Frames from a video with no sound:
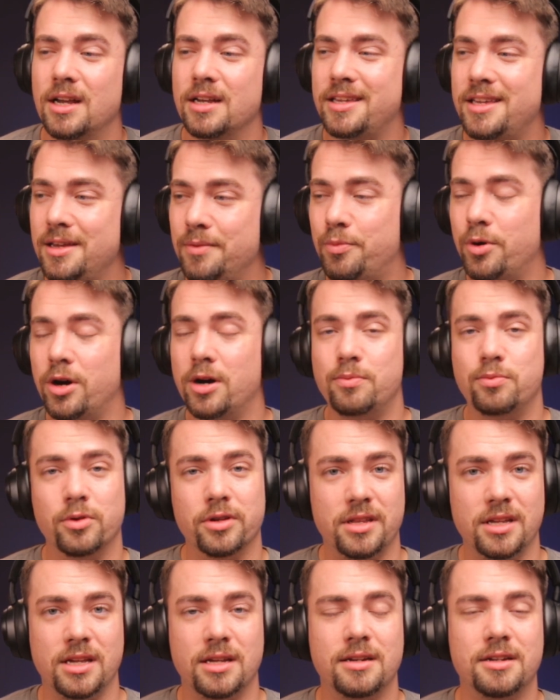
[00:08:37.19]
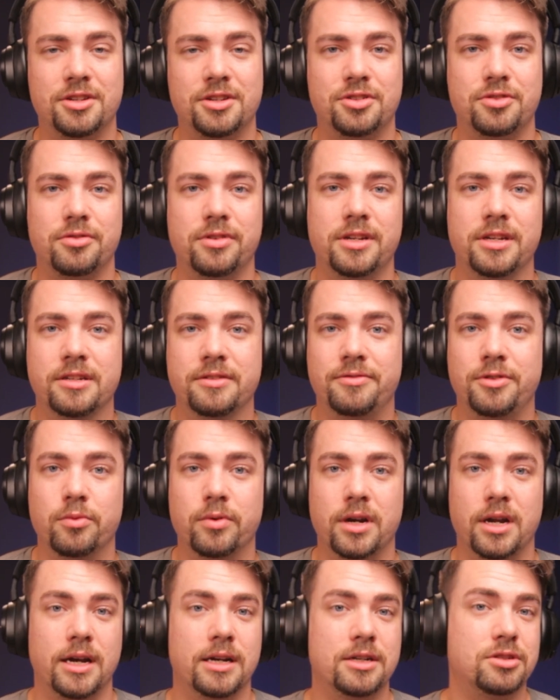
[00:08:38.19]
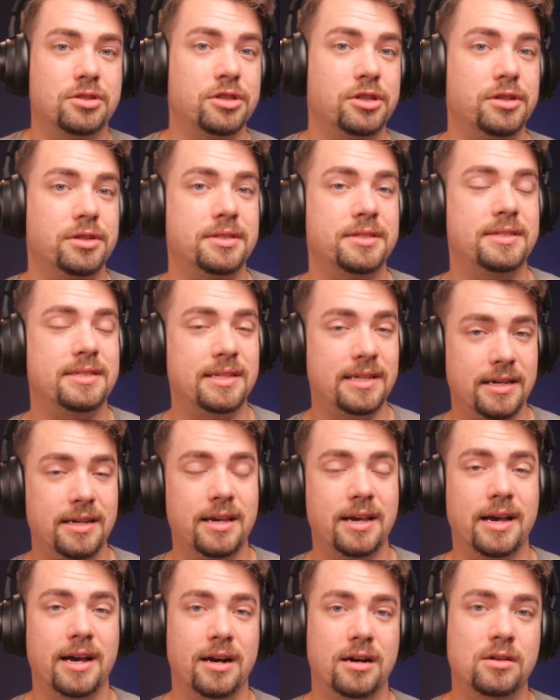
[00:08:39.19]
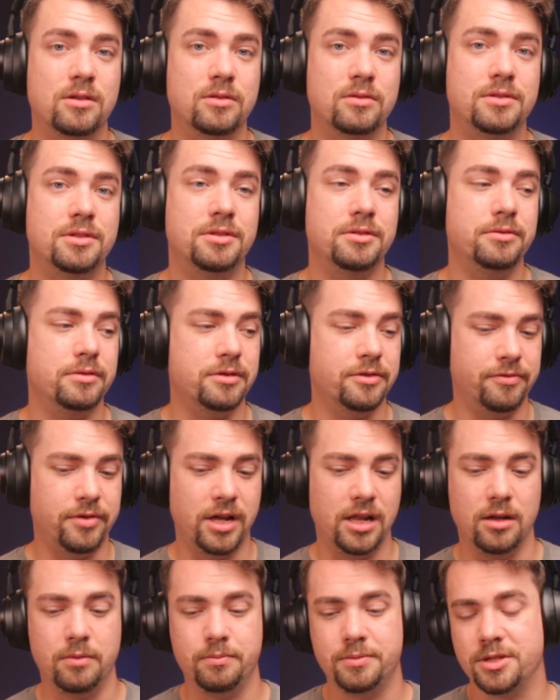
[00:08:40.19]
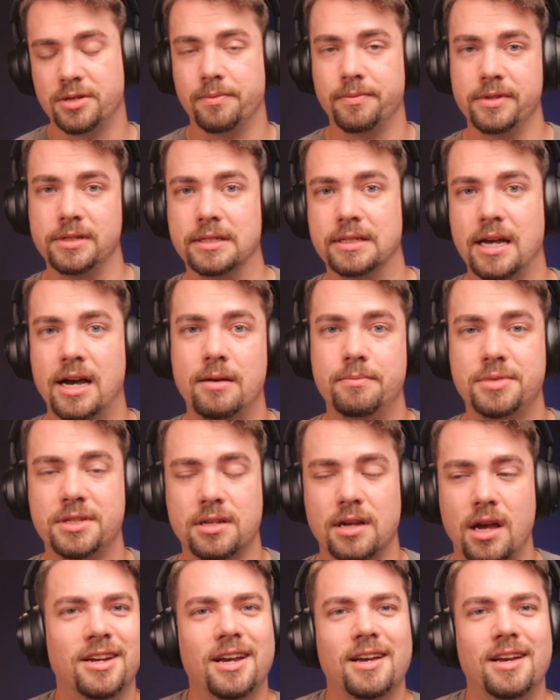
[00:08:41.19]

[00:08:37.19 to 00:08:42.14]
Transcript: keep up with the industry, if you want to actually see how to develop some of these apps.